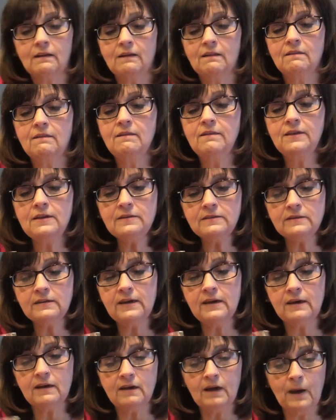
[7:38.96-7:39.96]
This
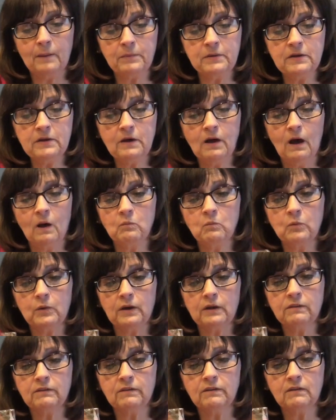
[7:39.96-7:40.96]
kit happened to come
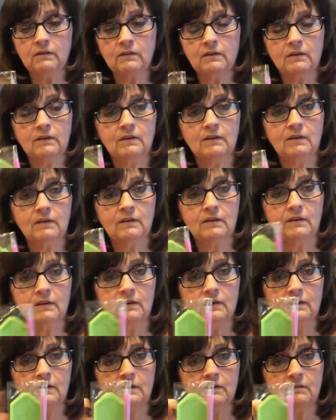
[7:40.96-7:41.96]
with
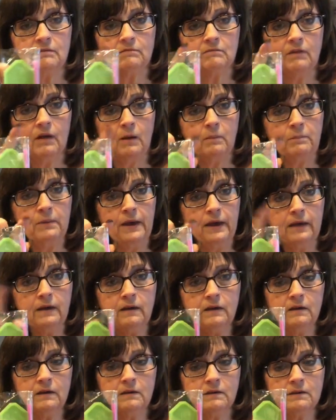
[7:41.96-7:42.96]
a pink
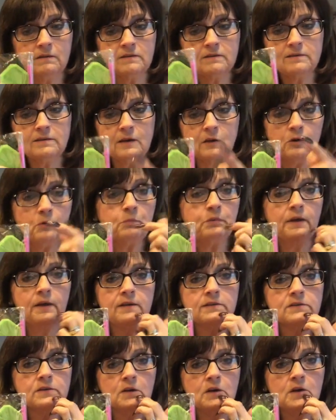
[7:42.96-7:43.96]
single
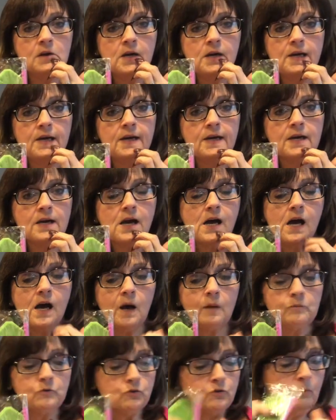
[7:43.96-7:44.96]
placer
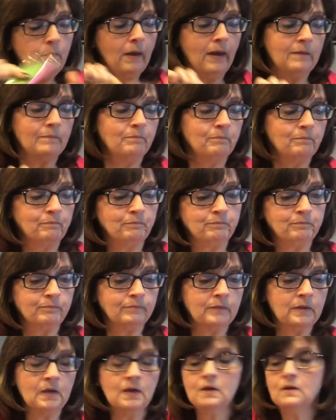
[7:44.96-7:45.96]
drill pen.
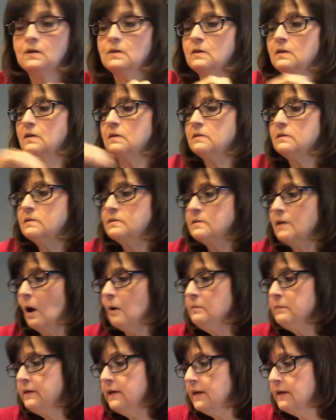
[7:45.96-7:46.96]

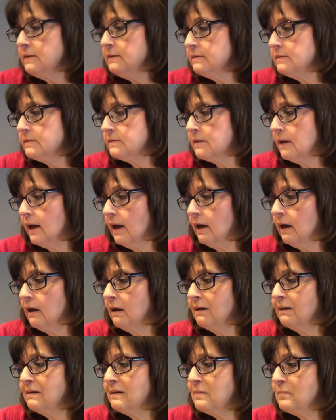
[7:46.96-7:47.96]
Some kits,
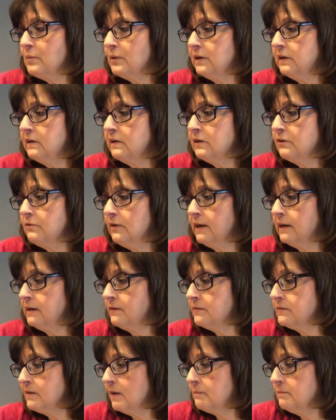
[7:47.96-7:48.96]
and Pretty Neat
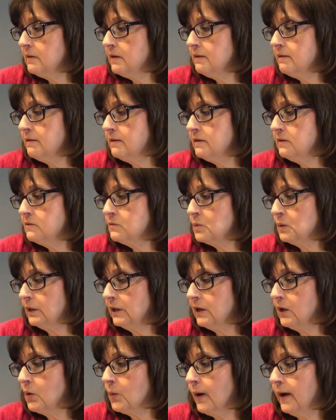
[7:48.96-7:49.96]
Creative sent me these
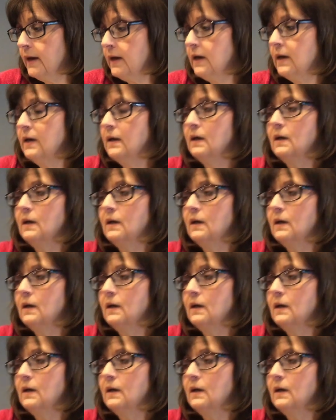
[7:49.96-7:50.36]
really great